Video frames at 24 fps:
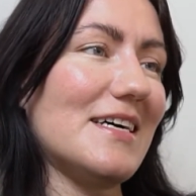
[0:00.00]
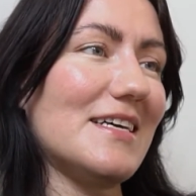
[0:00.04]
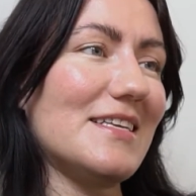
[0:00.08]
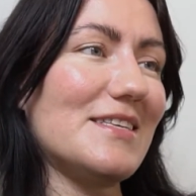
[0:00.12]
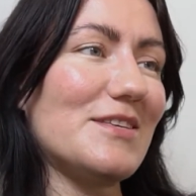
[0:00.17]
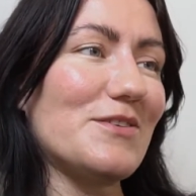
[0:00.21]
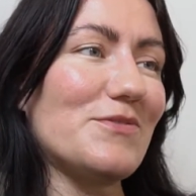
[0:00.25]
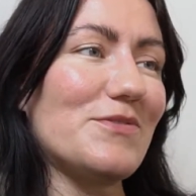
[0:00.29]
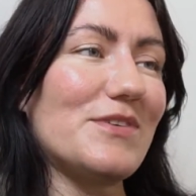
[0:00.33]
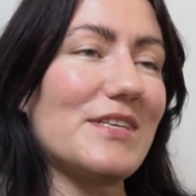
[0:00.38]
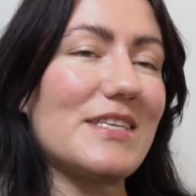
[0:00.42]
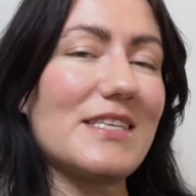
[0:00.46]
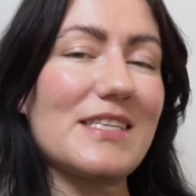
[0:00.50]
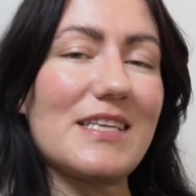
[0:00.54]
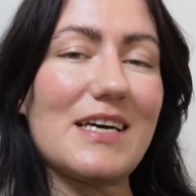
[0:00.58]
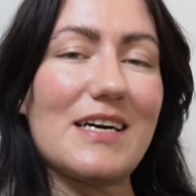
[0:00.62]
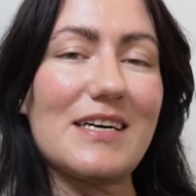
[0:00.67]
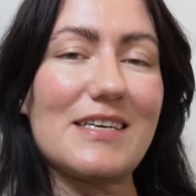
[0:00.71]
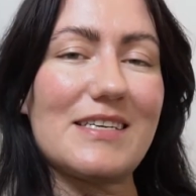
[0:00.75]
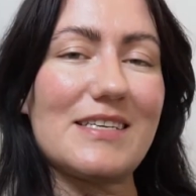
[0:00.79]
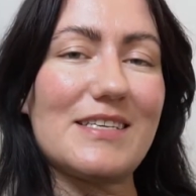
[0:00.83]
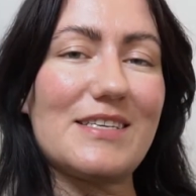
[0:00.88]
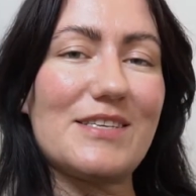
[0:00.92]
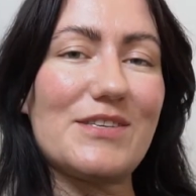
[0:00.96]
it's always
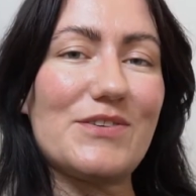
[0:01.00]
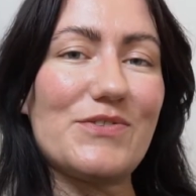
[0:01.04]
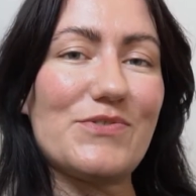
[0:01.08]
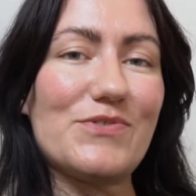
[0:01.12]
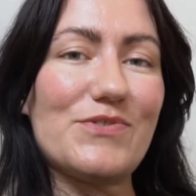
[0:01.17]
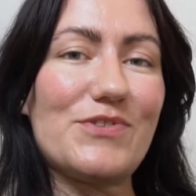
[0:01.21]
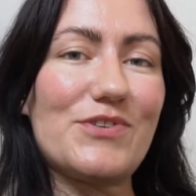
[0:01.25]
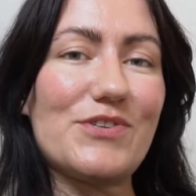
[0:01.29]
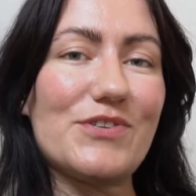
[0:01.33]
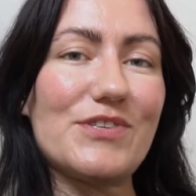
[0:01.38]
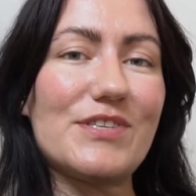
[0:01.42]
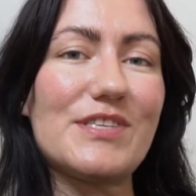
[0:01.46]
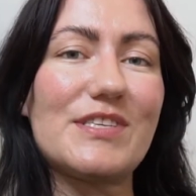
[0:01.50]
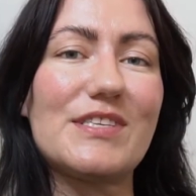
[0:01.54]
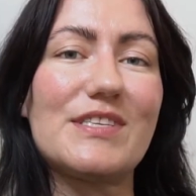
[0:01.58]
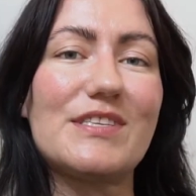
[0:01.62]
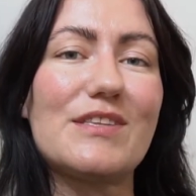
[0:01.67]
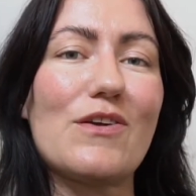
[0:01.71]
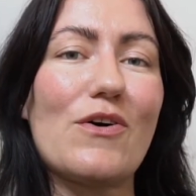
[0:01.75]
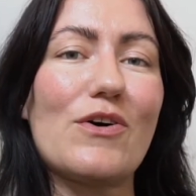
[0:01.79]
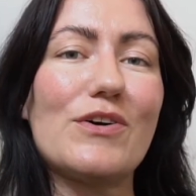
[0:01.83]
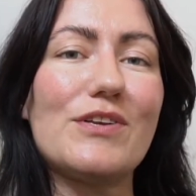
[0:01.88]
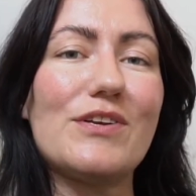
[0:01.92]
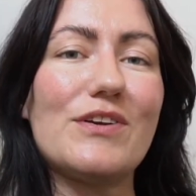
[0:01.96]
nice to just
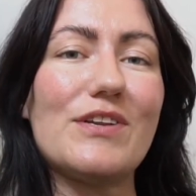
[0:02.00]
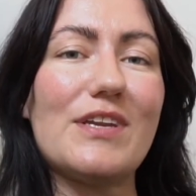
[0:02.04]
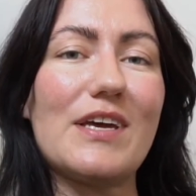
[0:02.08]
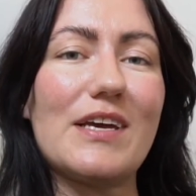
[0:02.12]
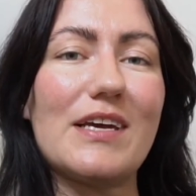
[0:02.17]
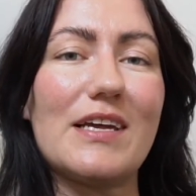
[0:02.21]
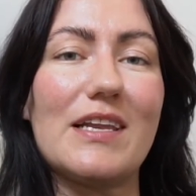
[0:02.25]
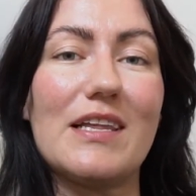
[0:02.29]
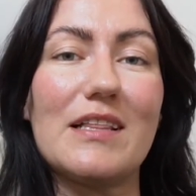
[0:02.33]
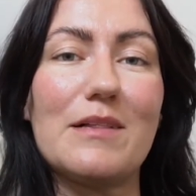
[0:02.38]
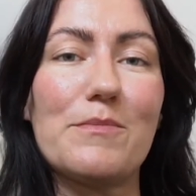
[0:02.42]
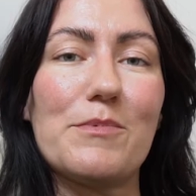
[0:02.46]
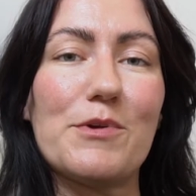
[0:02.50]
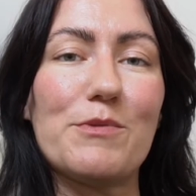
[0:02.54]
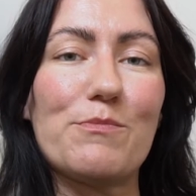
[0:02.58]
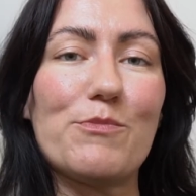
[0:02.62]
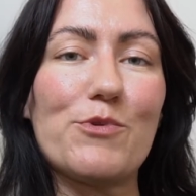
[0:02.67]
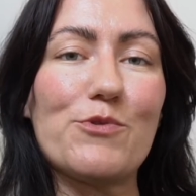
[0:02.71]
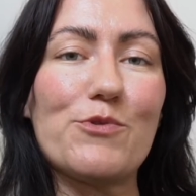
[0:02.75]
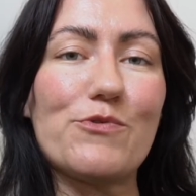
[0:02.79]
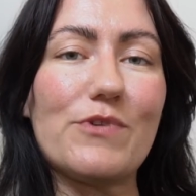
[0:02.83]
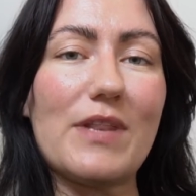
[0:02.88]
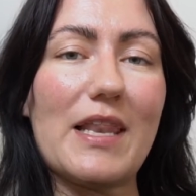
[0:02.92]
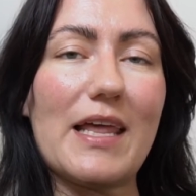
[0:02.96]
start your day a little bit
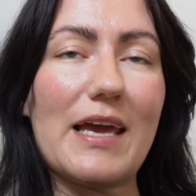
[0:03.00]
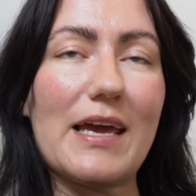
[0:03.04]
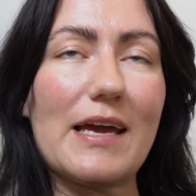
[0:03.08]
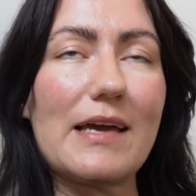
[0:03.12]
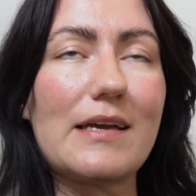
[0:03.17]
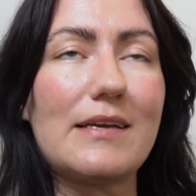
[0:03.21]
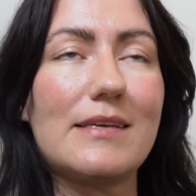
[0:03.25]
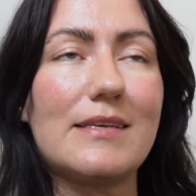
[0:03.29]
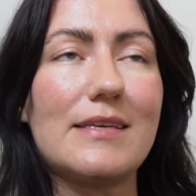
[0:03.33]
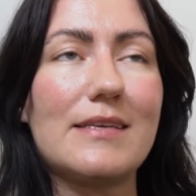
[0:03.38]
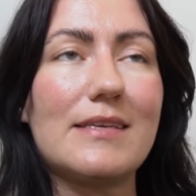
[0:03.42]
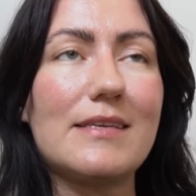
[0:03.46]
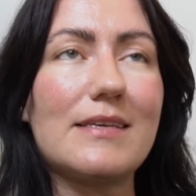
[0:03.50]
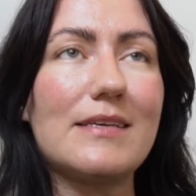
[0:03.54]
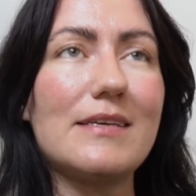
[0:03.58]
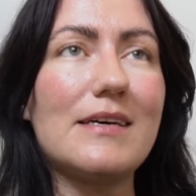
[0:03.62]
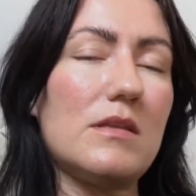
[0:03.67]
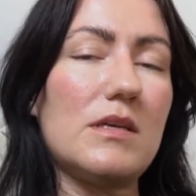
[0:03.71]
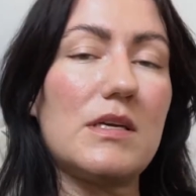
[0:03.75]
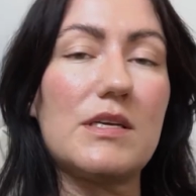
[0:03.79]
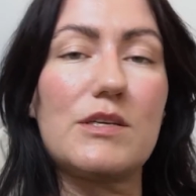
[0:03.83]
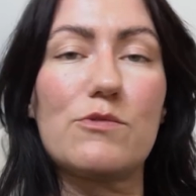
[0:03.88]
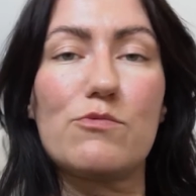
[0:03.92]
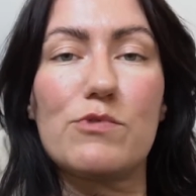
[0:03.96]
more relaxed.
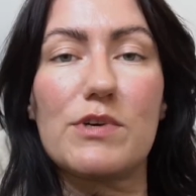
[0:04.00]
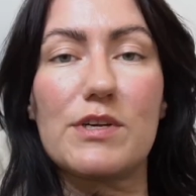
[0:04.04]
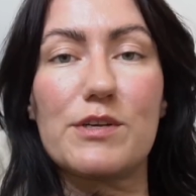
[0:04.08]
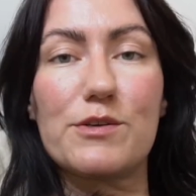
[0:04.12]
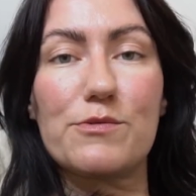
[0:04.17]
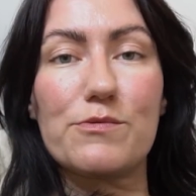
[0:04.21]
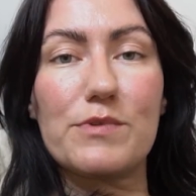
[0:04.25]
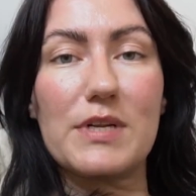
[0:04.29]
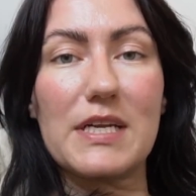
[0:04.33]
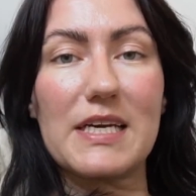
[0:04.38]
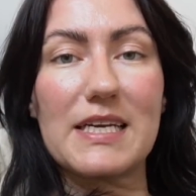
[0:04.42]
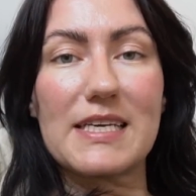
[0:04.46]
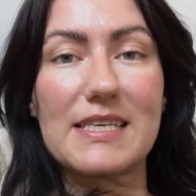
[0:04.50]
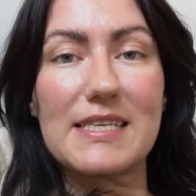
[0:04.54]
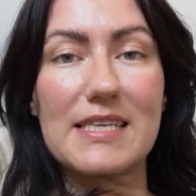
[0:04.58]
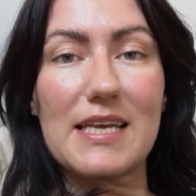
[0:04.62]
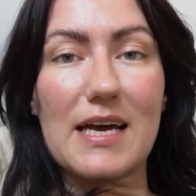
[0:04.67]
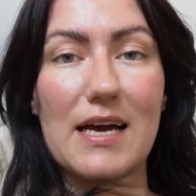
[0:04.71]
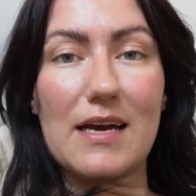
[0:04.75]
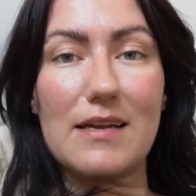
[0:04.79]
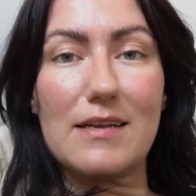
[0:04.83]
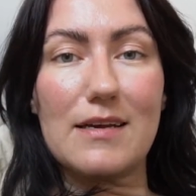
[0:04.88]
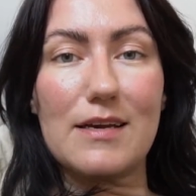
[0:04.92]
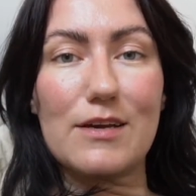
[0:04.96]
This week's really
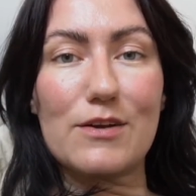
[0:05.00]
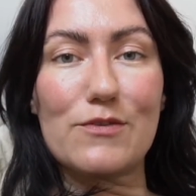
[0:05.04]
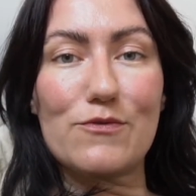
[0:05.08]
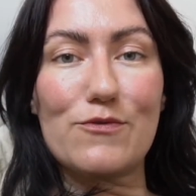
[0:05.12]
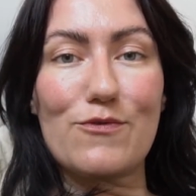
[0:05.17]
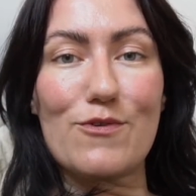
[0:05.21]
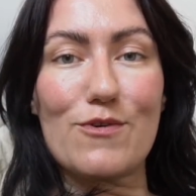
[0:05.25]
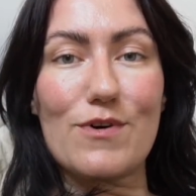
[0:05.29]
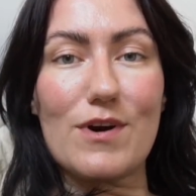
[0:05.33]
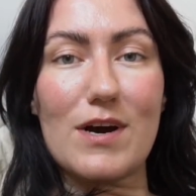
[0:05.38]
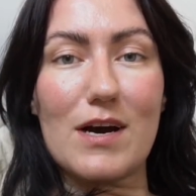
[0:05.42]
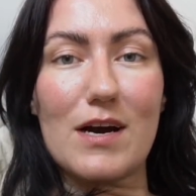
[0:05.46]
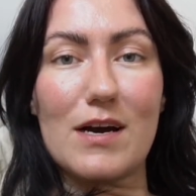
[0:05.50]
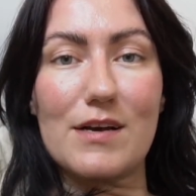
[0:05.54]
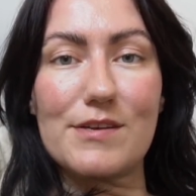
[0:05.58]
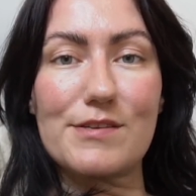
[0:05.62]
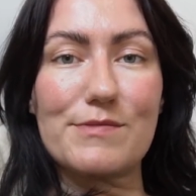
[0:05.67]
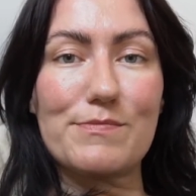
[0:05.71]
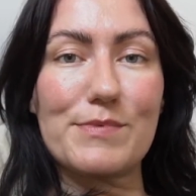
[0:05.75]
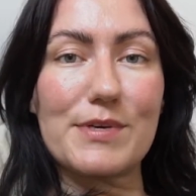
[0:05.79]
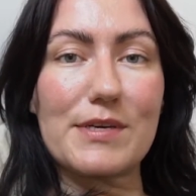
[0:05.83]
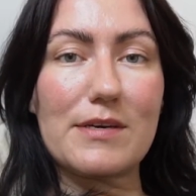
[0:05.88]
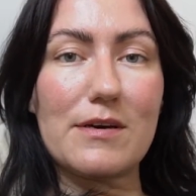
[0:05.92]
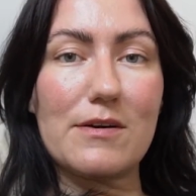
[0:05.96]
exciting for us
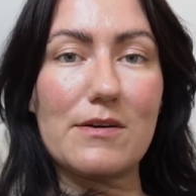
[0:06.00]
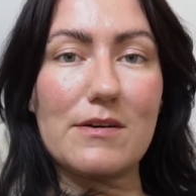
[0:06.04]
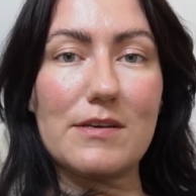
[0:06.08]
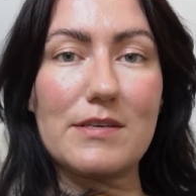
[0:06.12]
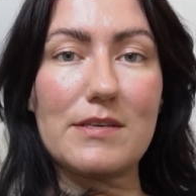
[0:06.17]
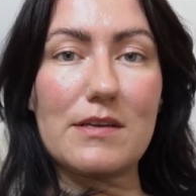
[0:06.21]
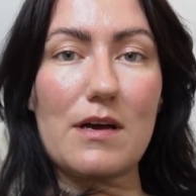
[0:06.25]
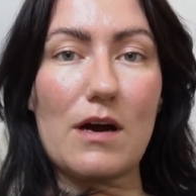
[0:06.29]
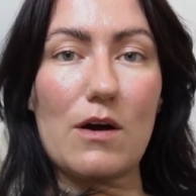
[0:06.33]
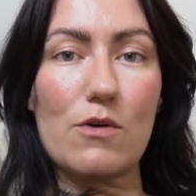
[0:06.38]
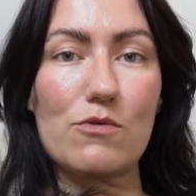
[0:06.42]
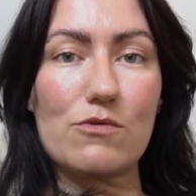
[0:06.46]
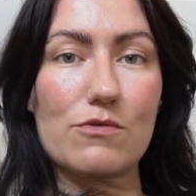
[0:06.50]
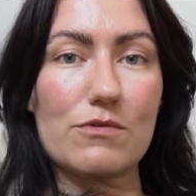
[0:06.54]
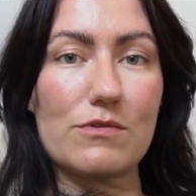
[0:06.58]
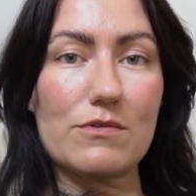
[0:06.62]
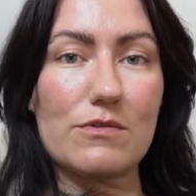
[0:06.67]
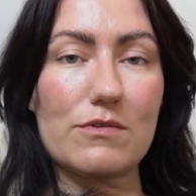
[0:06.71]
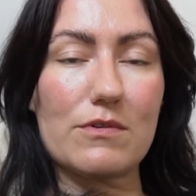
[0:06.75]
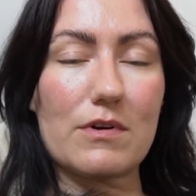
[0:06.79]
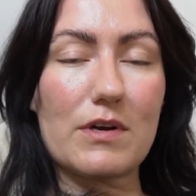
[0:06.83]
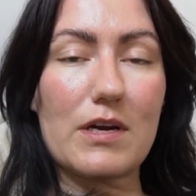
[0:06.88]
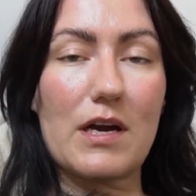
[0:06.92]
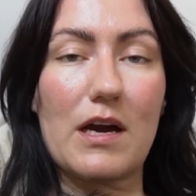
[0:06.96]
because
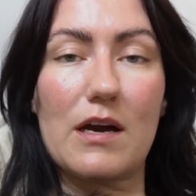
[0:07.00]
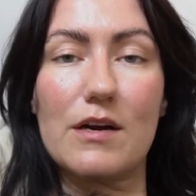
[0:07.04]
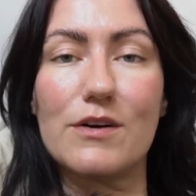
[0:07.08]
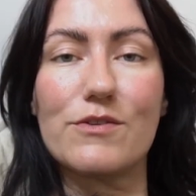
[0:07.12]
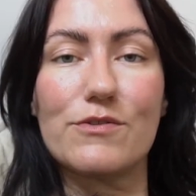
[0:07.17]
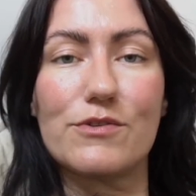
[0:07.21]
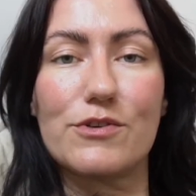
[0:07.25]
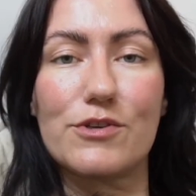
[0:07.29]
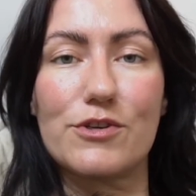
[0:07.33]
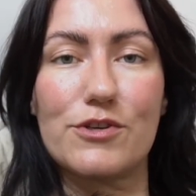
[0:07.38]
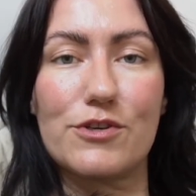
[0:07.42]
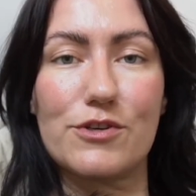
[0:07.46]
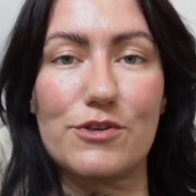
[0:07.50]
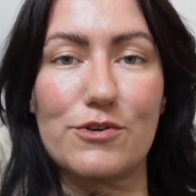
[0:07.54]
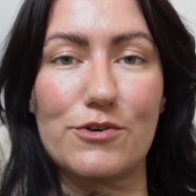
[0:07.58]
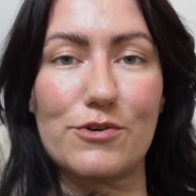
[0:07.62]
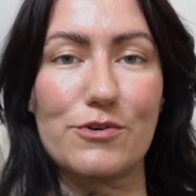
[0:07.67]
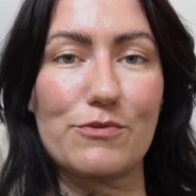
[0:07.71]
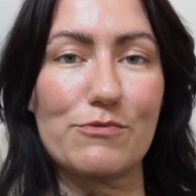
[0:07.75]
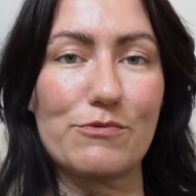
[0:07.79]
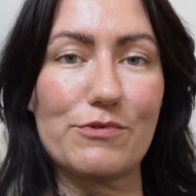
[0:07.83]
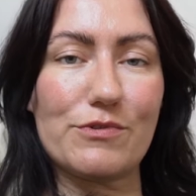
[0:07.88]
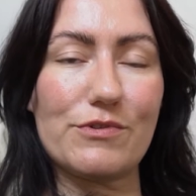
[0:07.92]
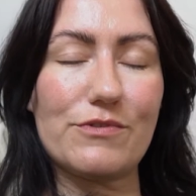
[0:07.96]
our couch
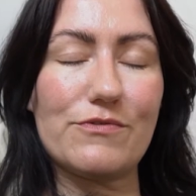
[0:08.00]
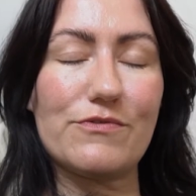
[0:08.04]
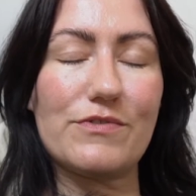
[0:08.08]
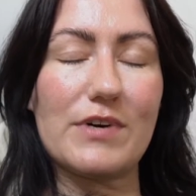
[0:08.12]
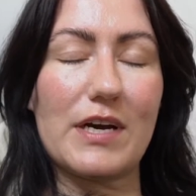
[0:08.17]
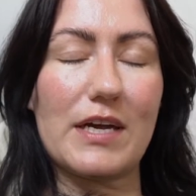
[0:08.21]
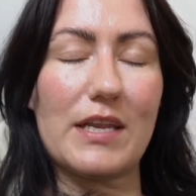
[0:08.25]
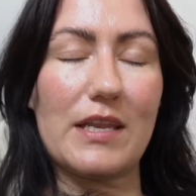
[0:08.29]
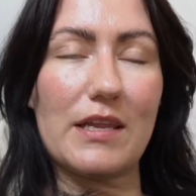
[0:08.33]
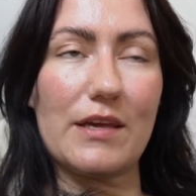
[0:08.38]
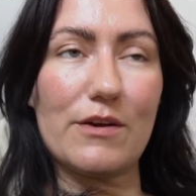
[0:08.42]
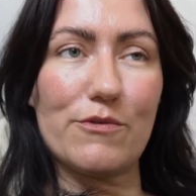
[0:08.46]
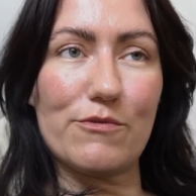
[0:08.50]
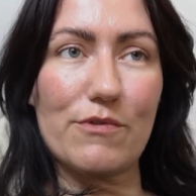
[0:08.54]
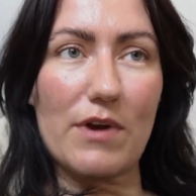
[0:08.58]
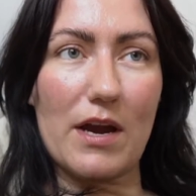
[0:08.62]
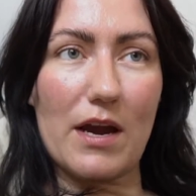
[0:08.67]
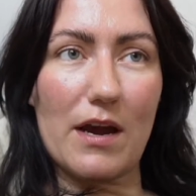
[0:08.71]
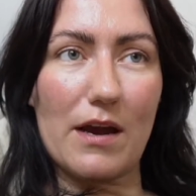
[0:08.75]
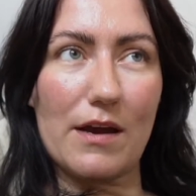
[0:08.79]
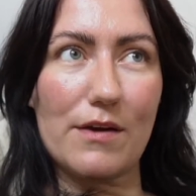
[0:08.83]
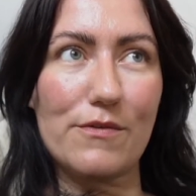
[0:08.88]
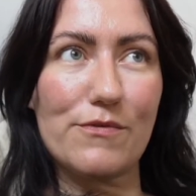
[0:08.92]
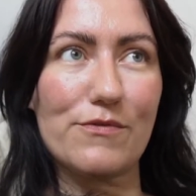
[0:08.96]
will finally
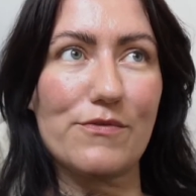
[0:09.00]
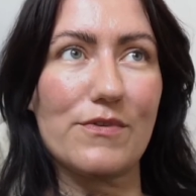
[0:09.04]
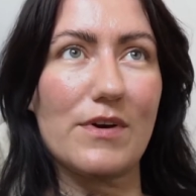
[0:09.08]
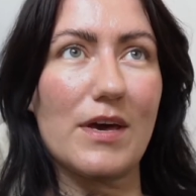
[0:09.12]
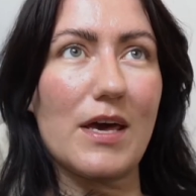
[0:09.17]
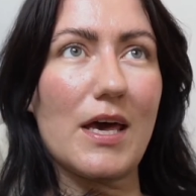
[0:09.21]
arrive.